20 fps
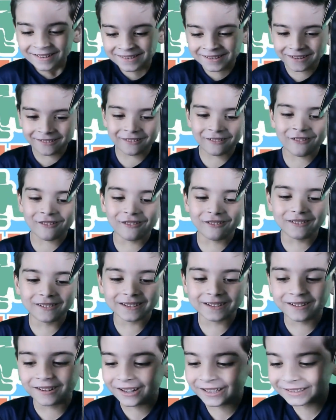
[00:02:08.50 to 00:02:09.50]
So,
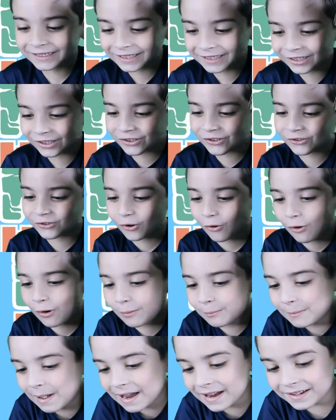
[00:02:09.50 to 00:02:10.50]
oh my god, this is so
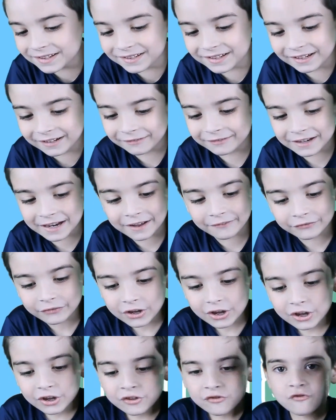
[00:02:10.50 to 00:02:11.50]
amazing. We have
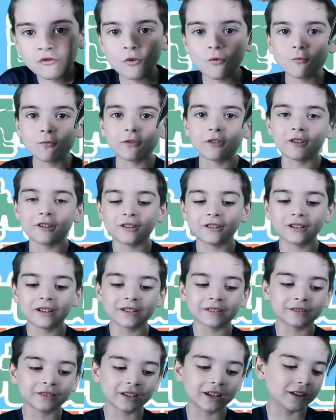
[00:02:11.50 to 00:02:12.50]
the world,
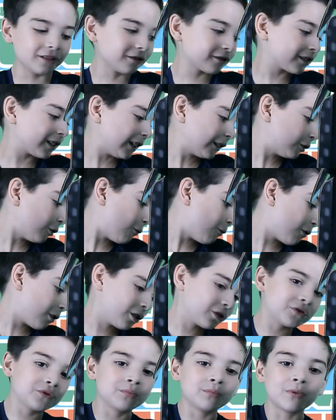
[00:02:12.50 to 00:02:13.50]
it looks like the
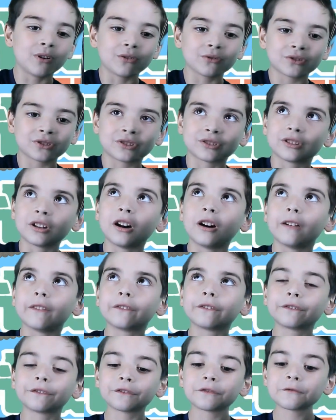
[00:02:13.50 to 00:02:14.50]
world's most stuff.